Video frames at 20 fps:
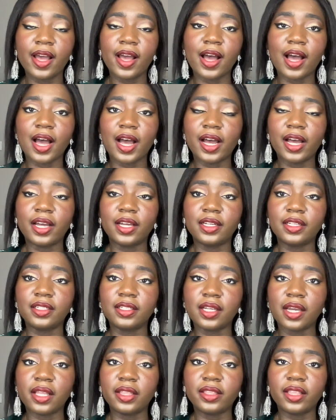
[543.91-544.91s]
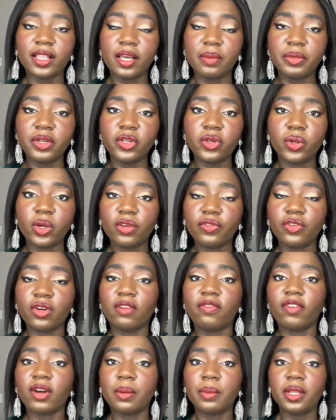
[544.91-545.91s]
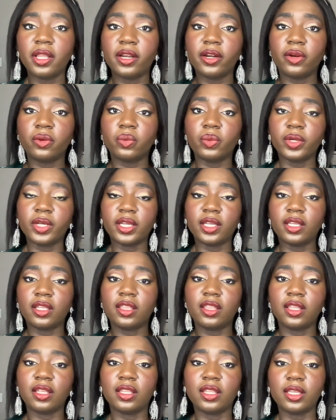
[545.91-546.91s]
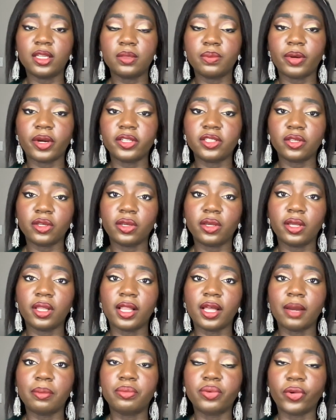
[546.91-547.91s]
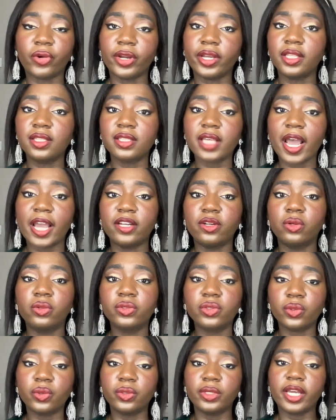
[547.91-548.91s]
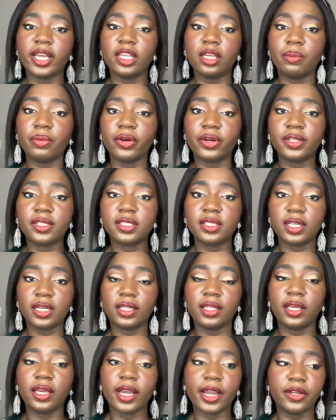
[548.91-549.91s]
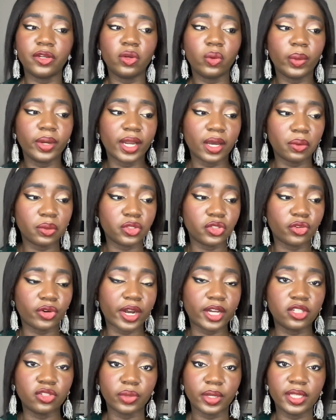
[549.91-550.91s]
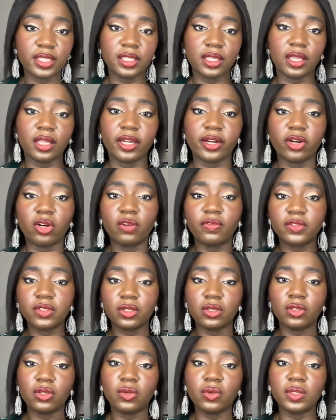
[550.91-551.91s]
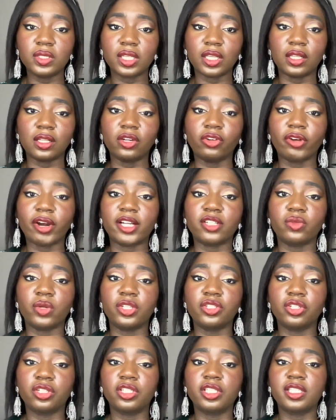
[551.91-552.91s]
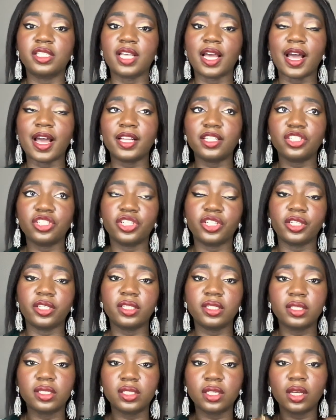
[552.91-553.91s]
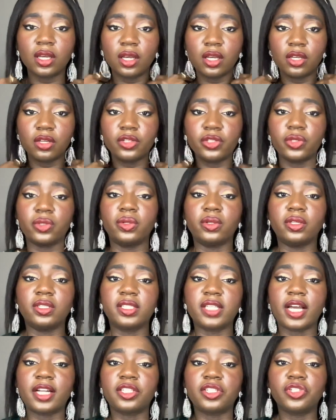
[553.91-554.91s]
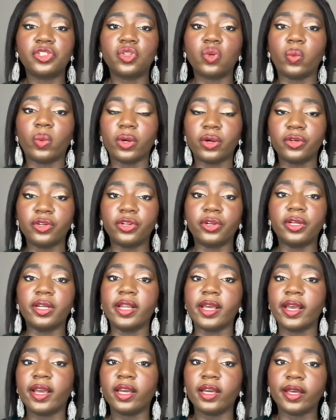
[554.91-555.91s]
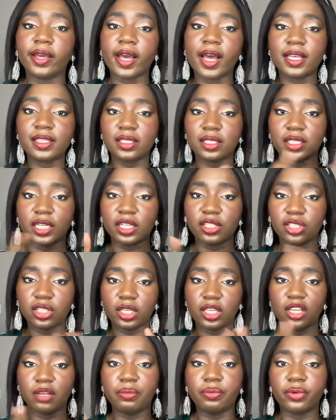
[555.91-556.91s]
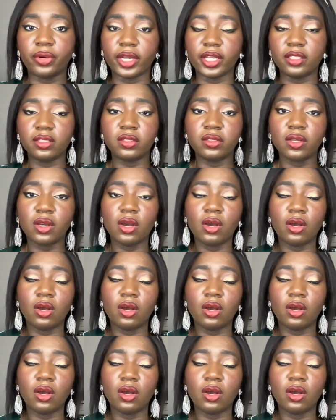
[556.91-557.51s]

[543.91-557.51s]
and let me know if you're familiar with this particular print. I don't own any personally. I know when I was graduating, they're often used in graduation sashes. So the sashes you wear on your neck, it has the dashiki print